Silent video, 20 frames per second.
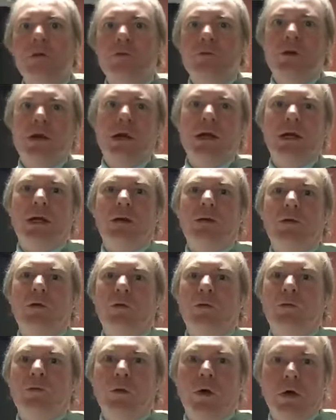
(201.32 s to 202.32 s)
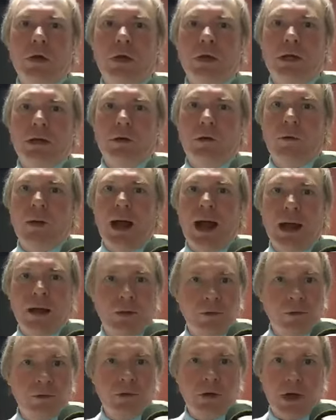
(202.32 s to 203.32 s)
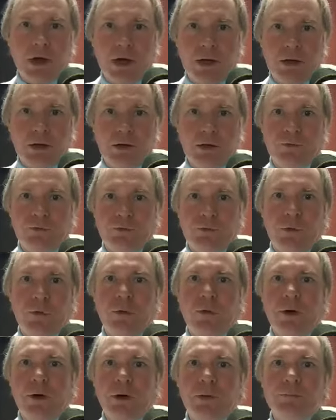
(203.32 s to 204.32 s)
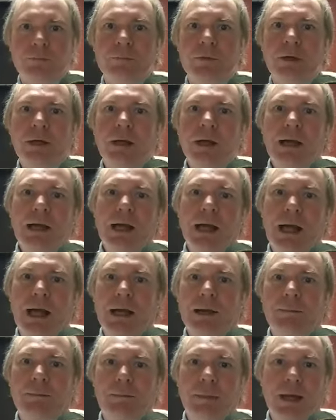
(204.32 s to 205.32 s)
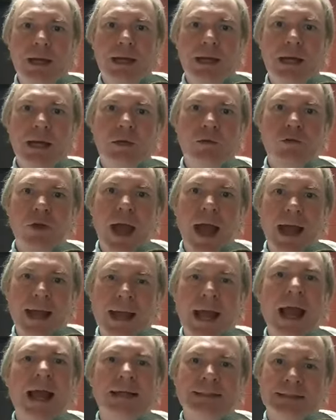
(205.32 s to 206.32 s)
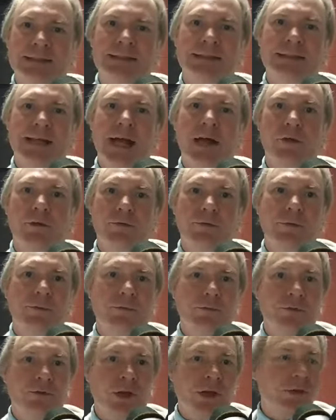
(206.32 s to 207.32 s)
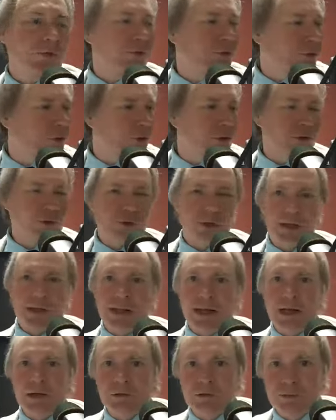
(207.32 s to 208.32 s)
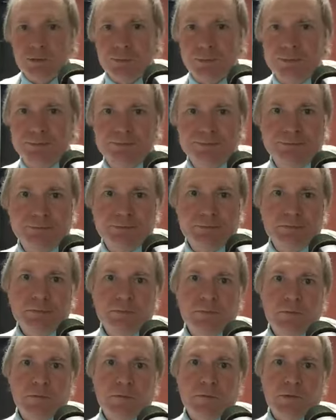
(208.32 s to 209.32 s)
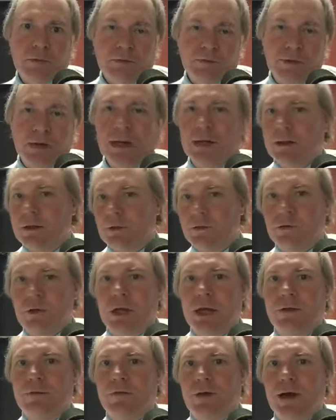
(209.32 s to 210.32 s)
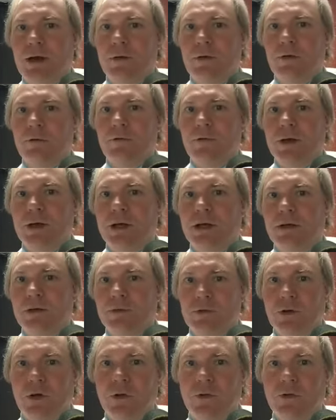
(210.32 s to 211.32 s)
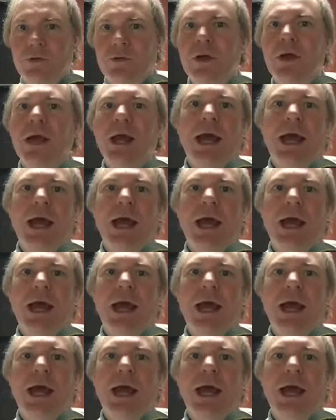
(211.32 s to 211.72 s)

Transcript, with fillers: started rolling around on the floor and making jackasses out of themselves. Did you see this? Man, there's a lot of viral videos and all this.